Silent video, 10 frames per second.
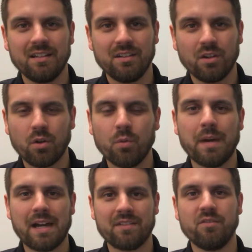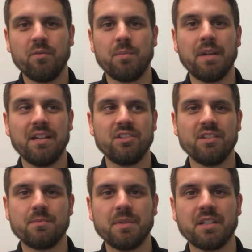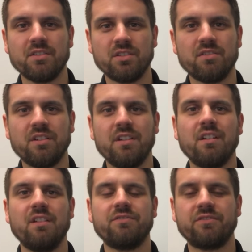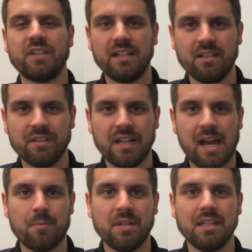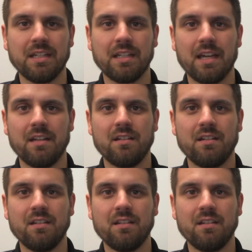hold back from your patients because you're afraid of it happening again.